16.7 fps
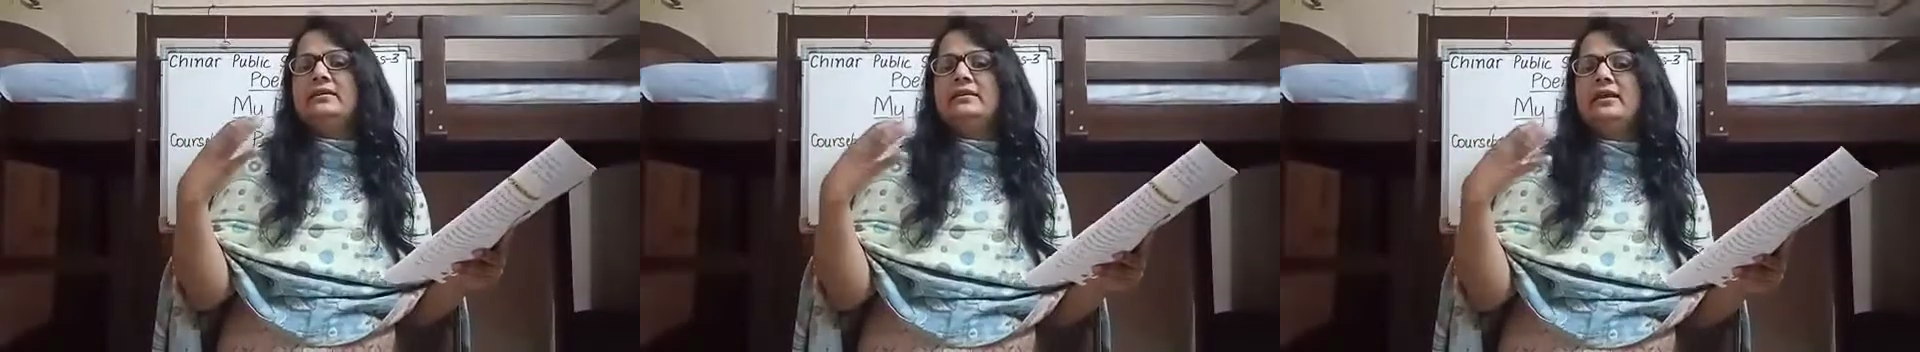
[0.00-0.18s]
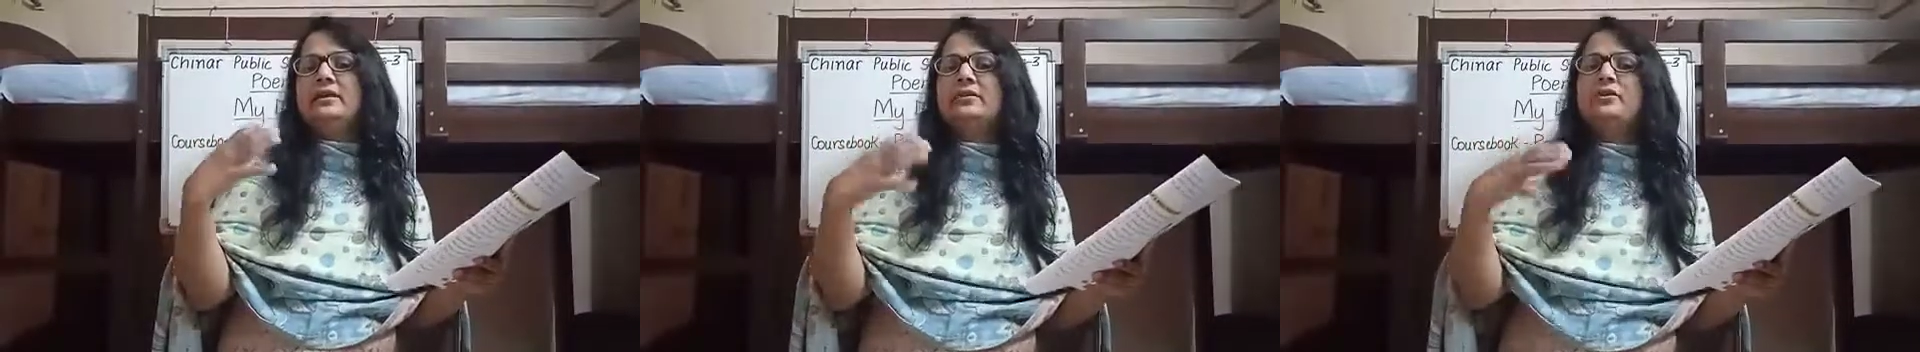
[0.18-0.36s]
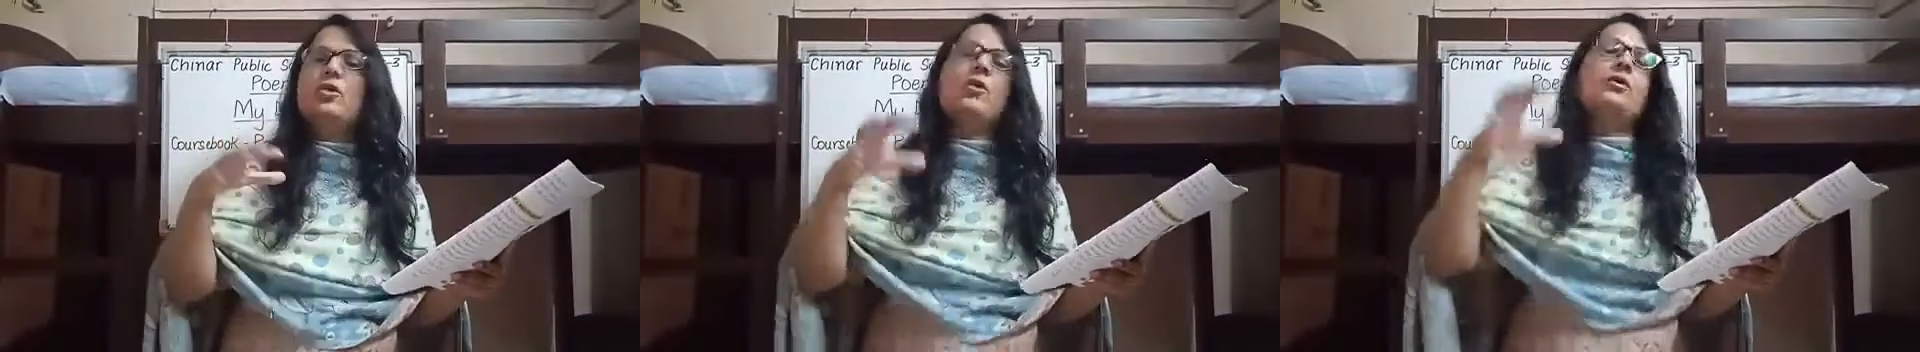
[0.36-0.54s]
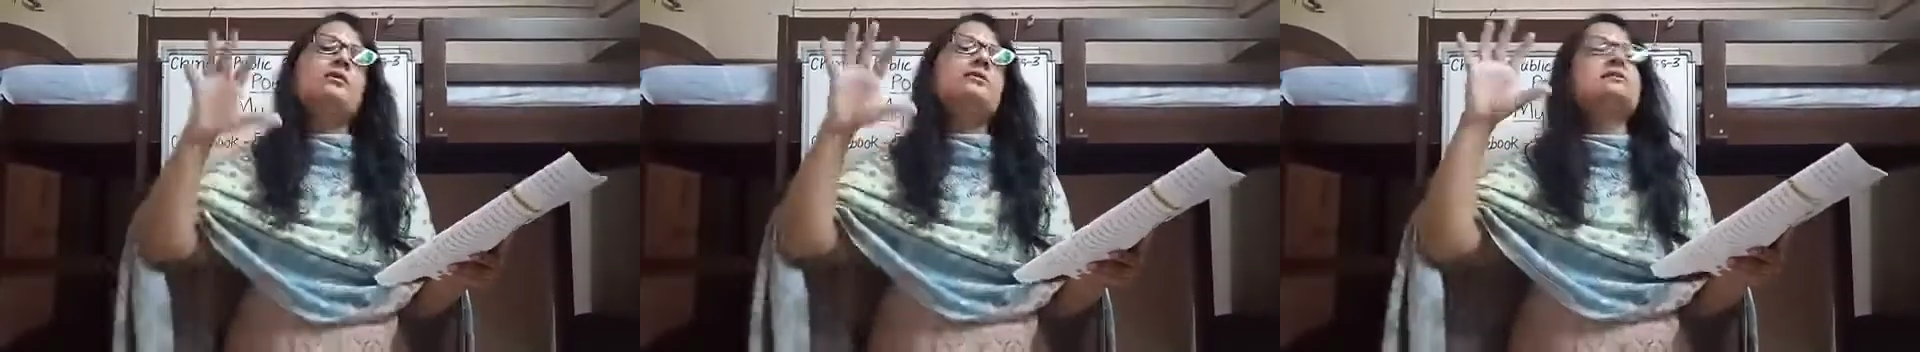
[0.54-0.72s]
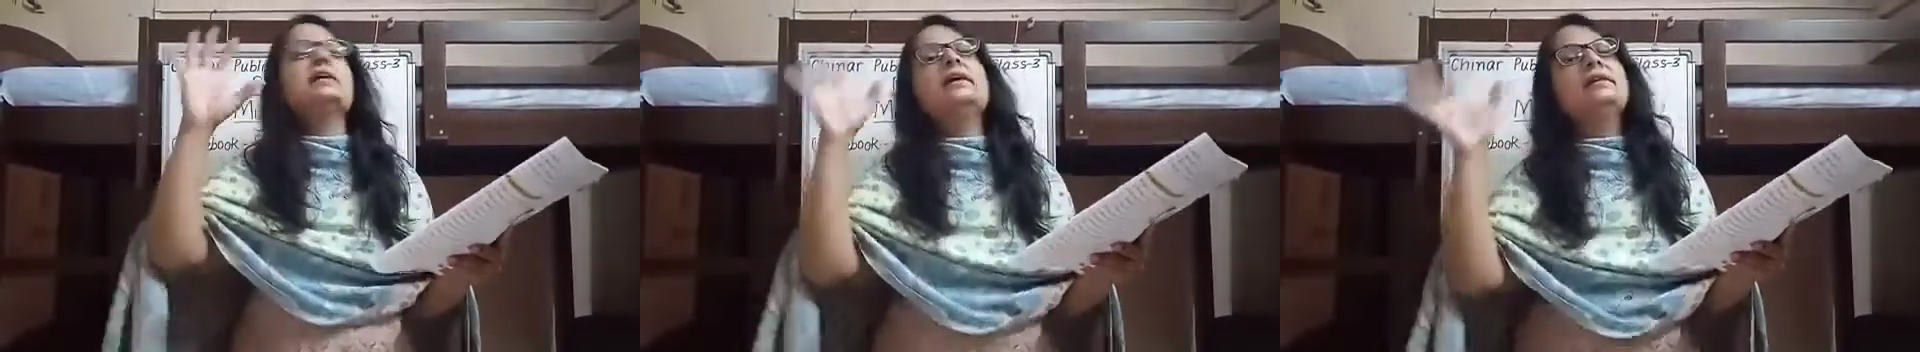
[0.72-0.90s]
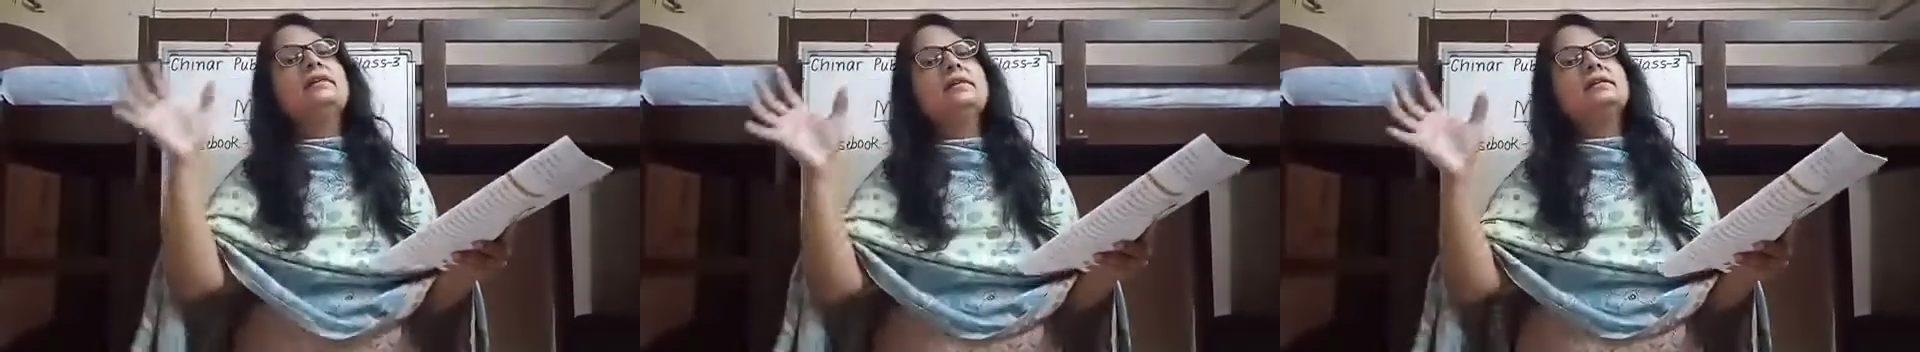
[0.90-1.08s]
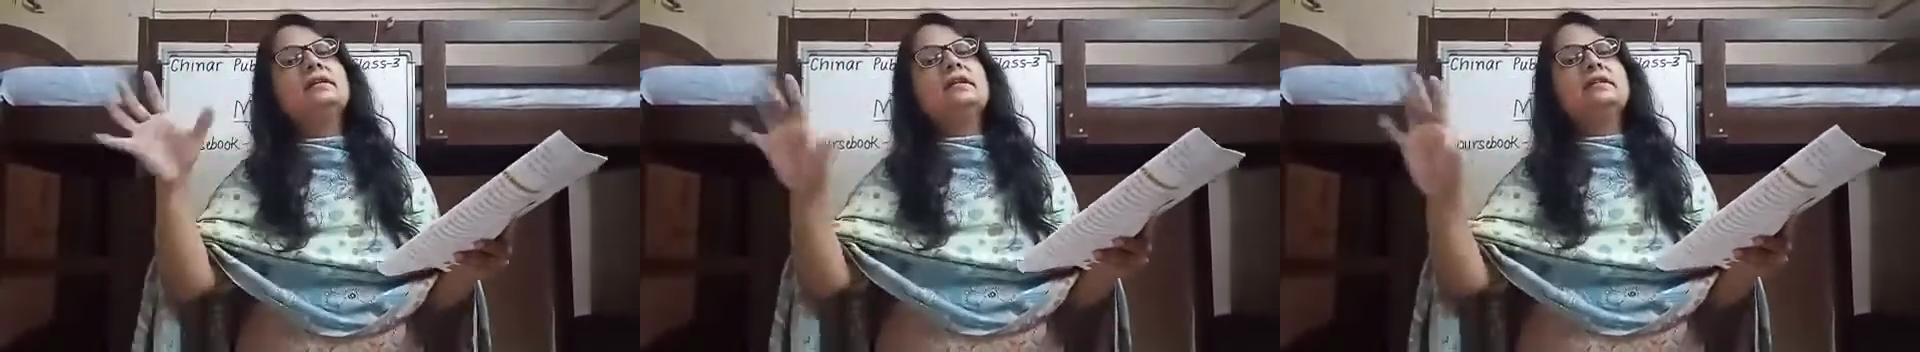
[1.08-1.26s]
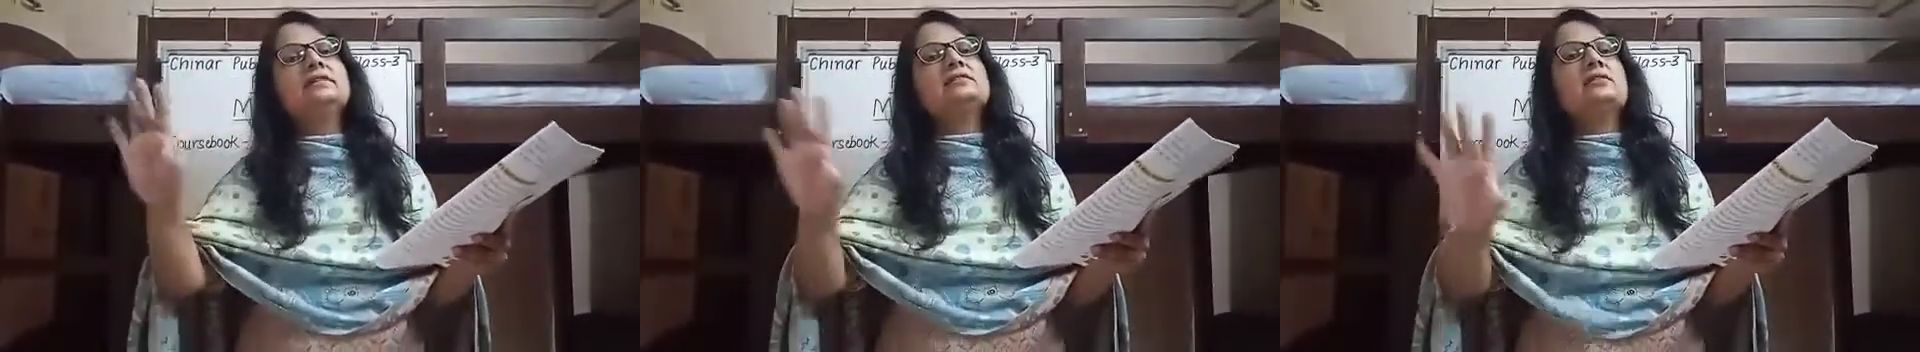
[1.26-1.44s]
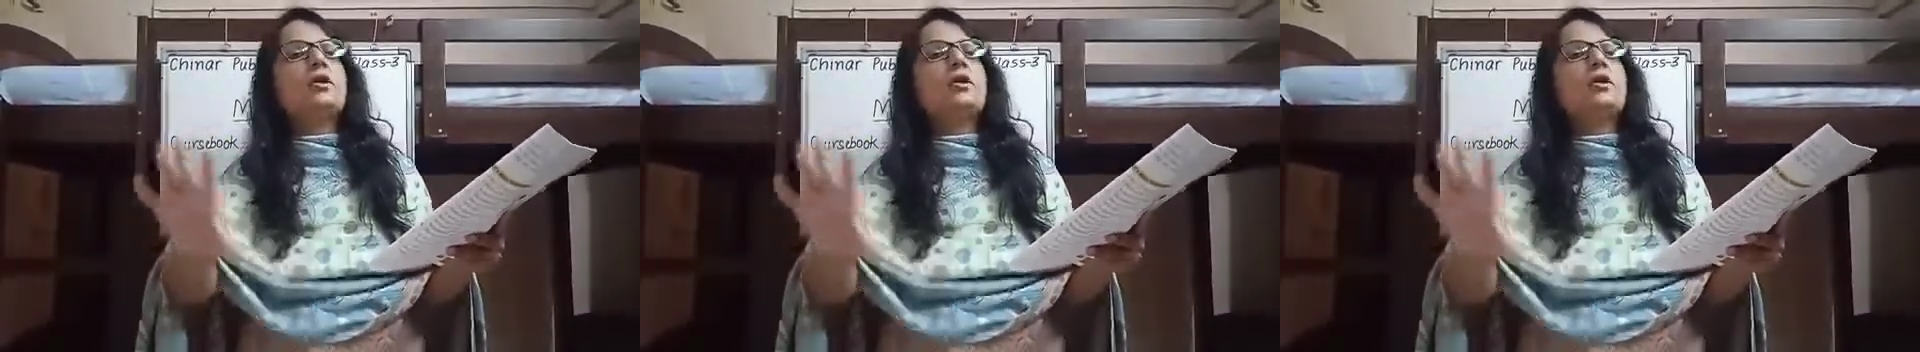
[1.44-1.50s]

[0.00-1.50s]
A dog's hair that is